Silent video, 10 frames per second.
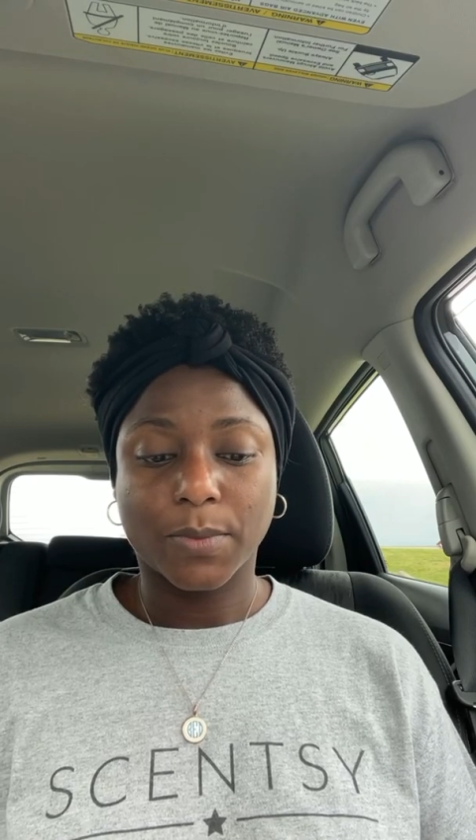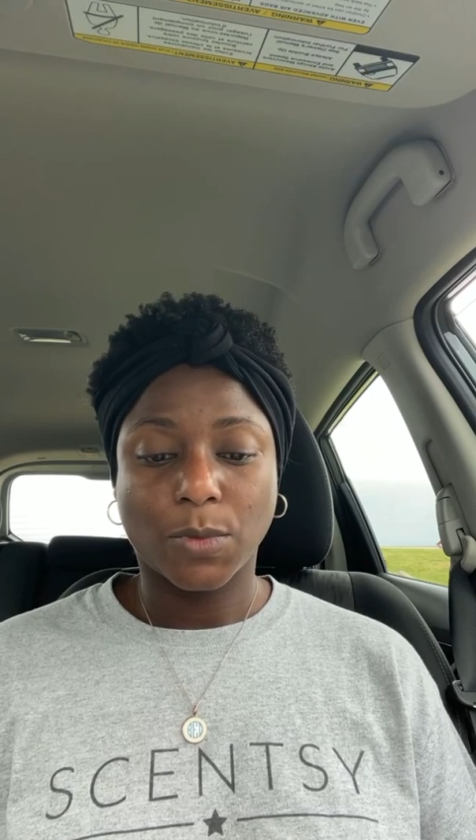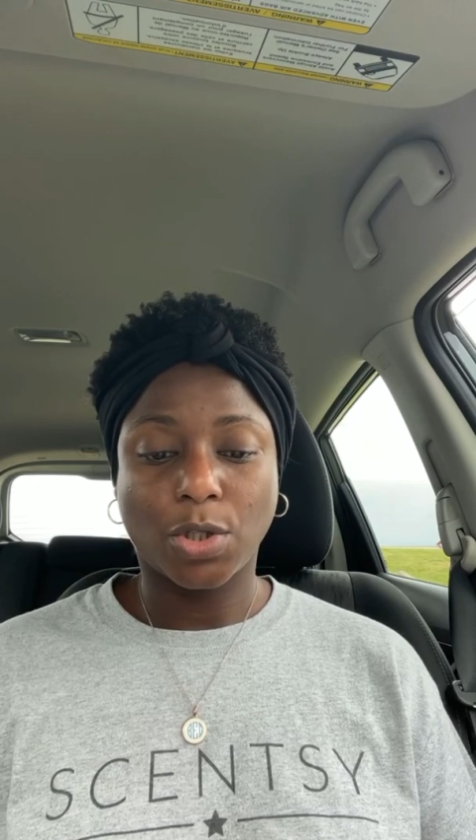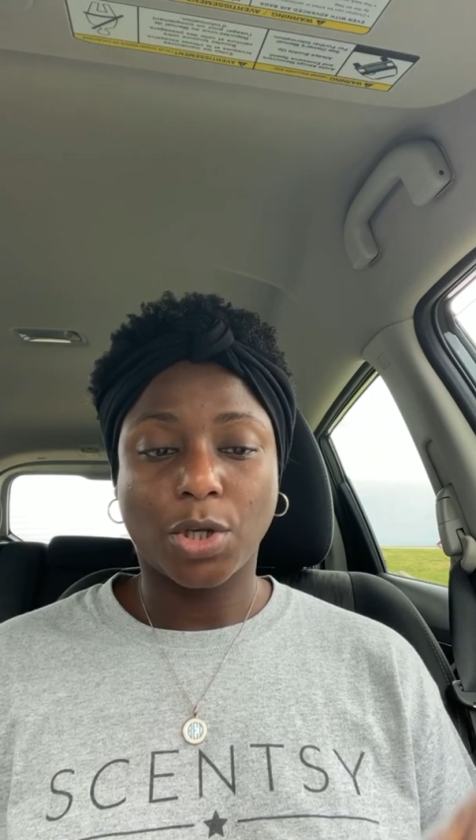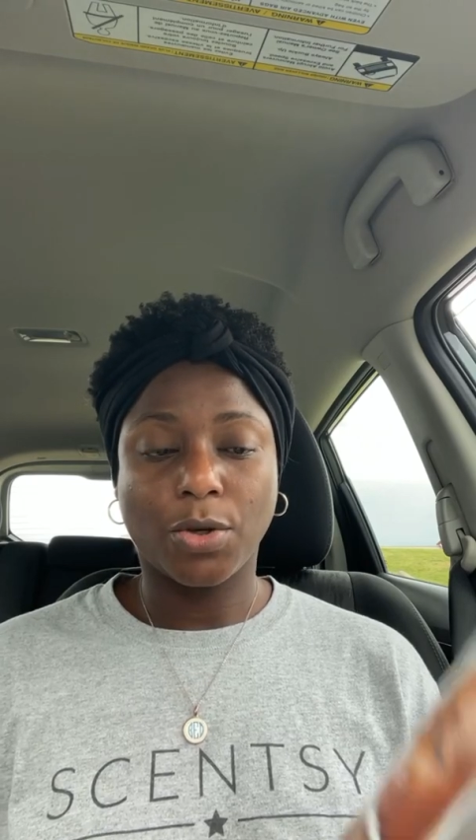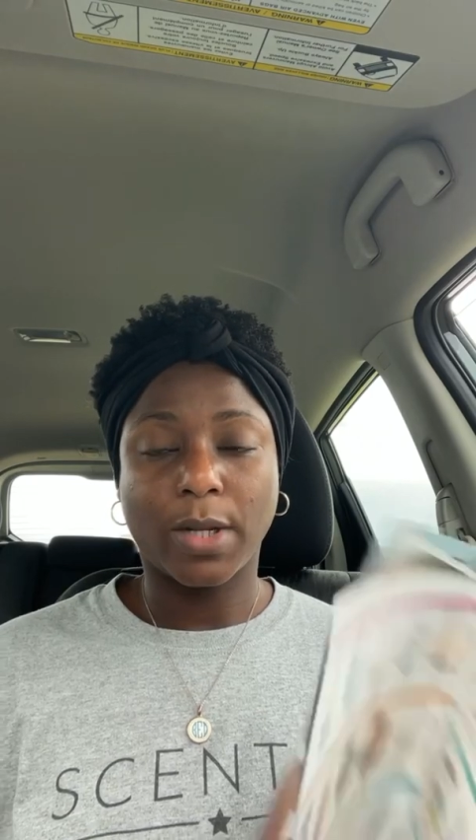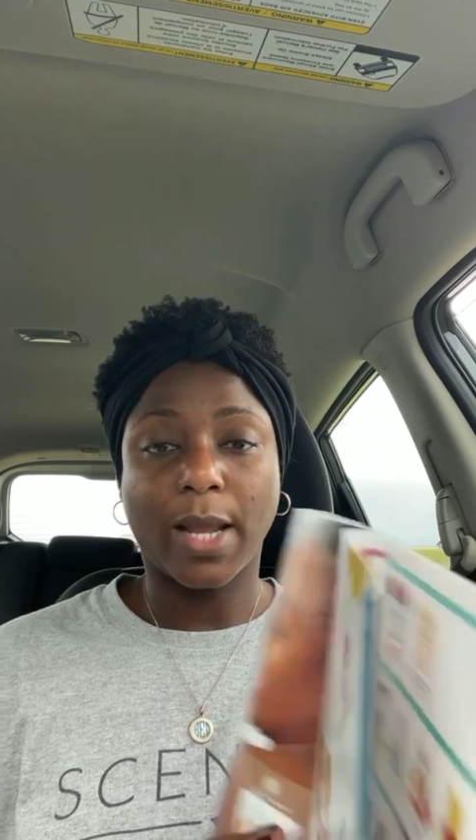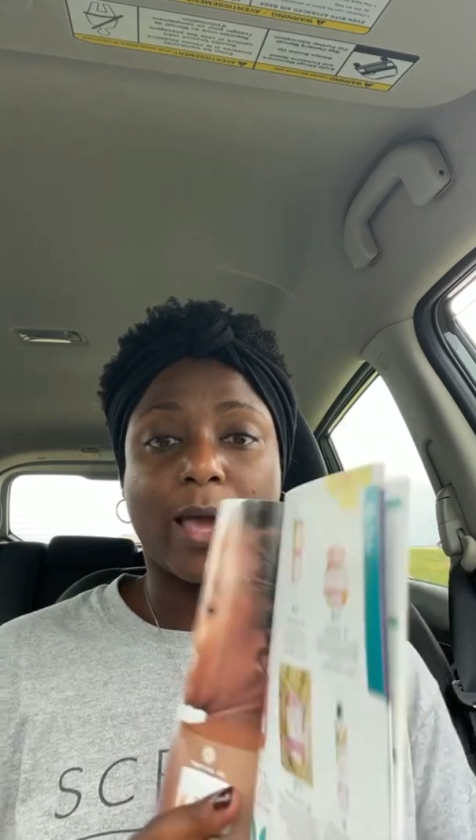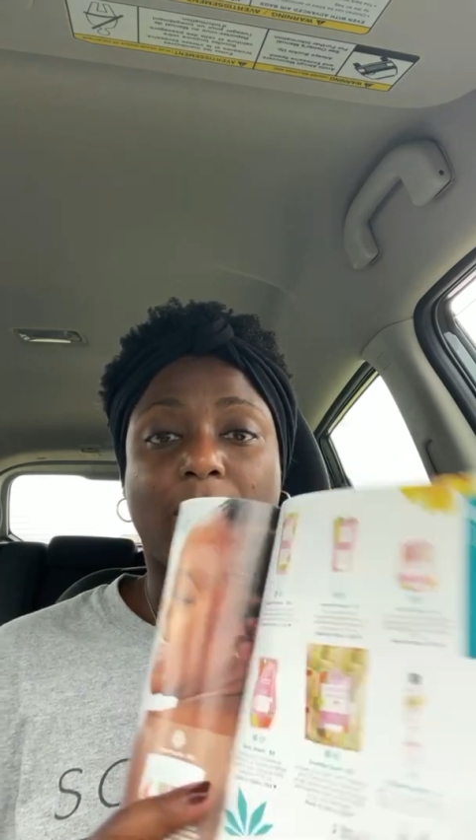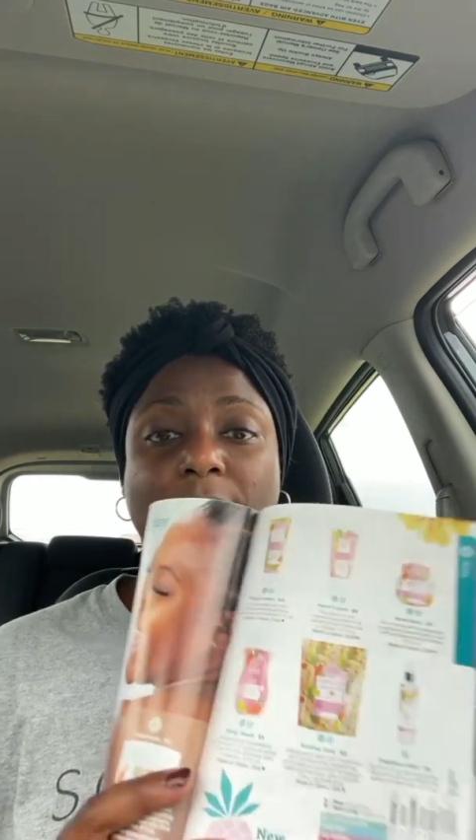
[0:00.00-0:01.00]
So you can
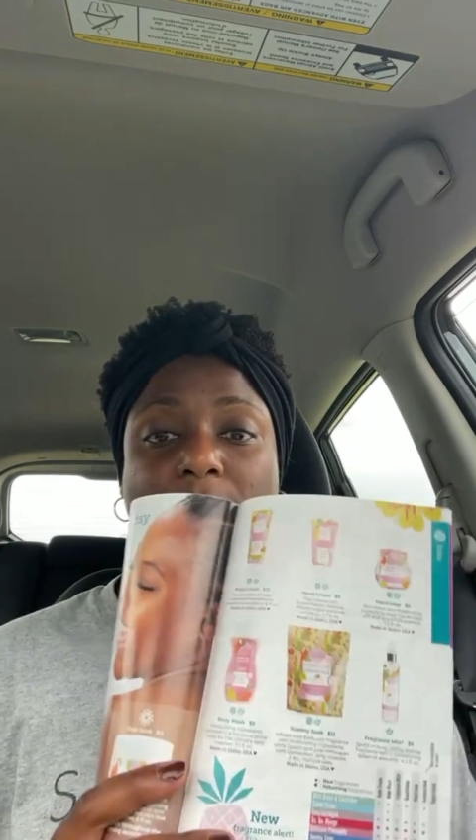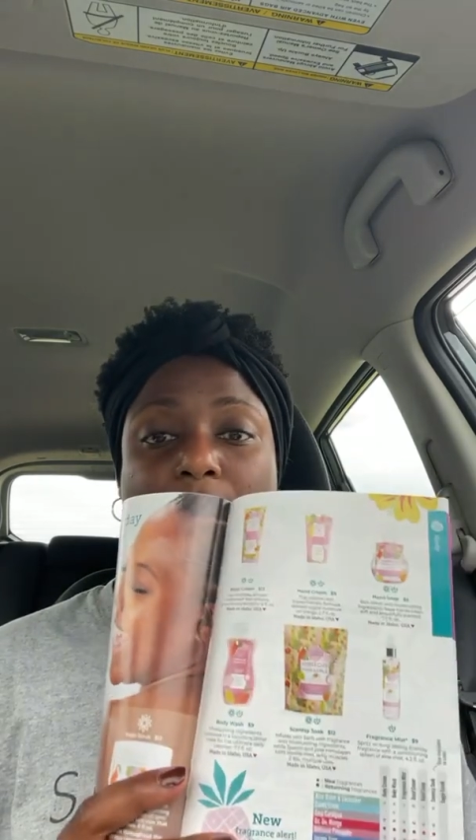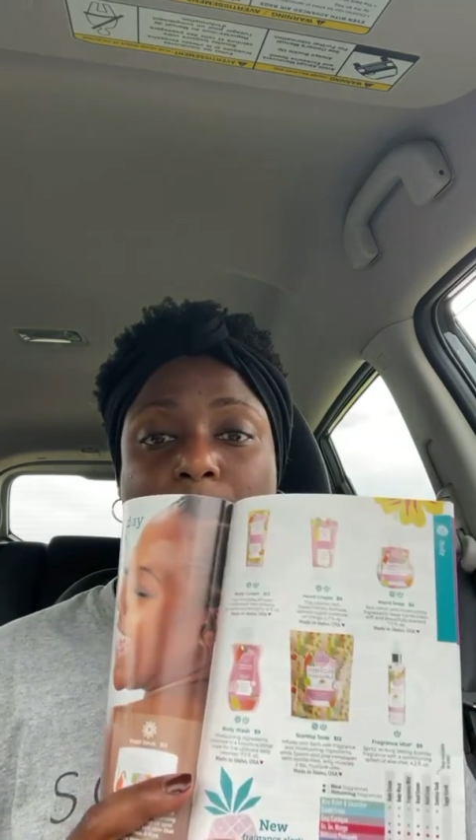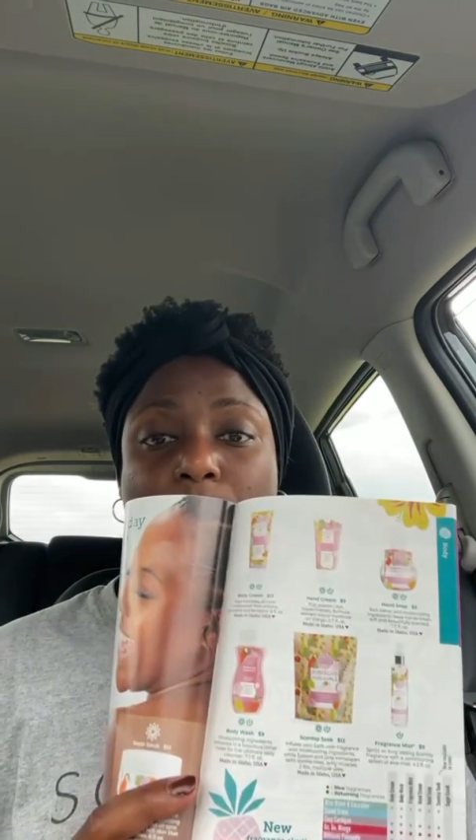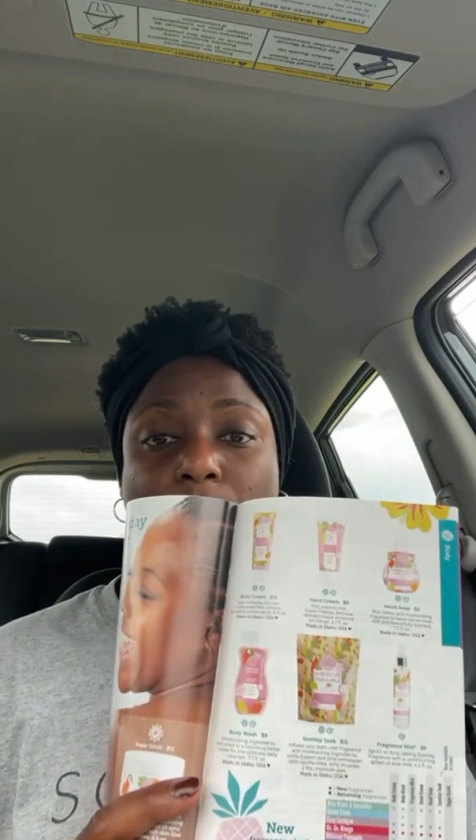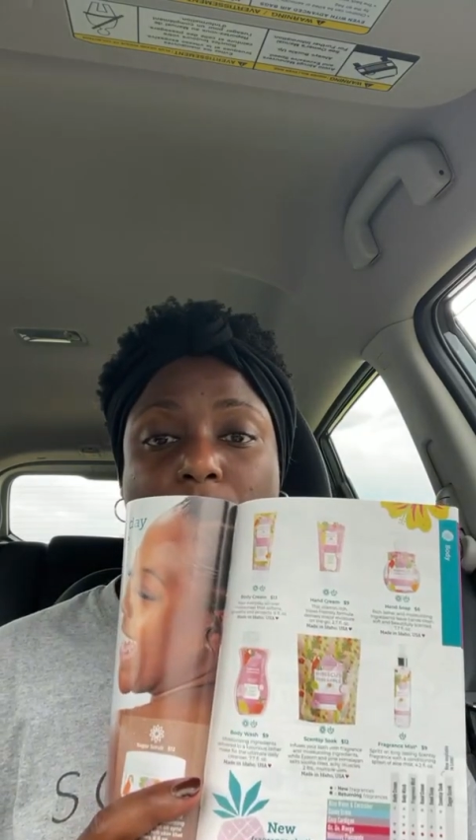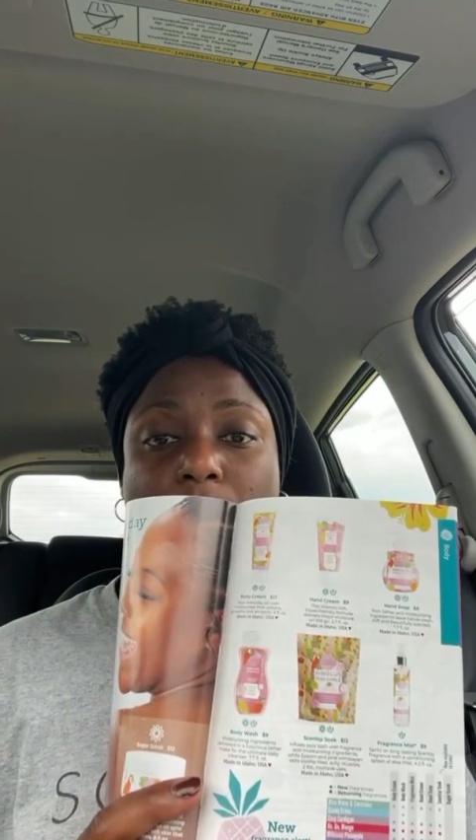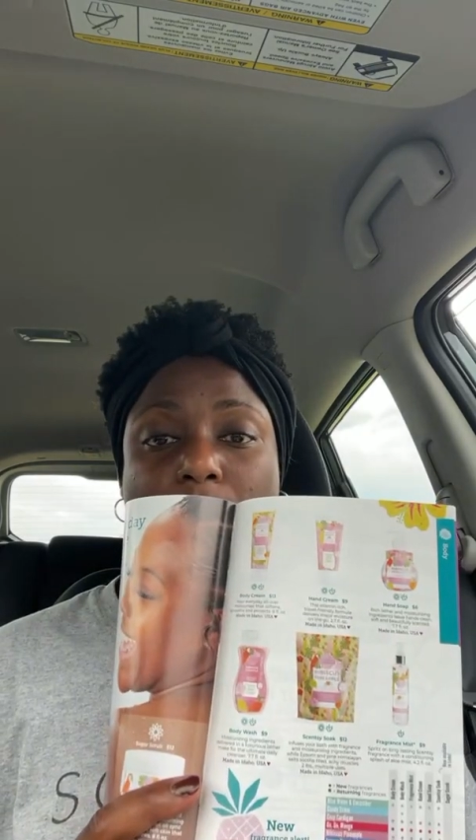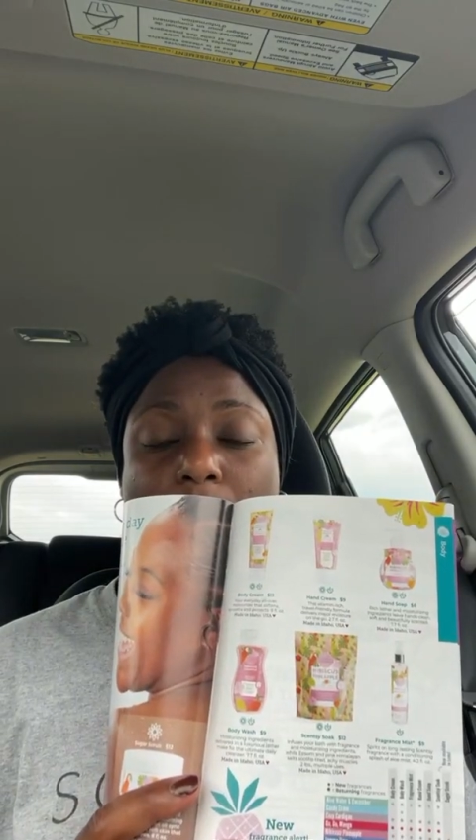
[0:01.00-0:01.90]
have samples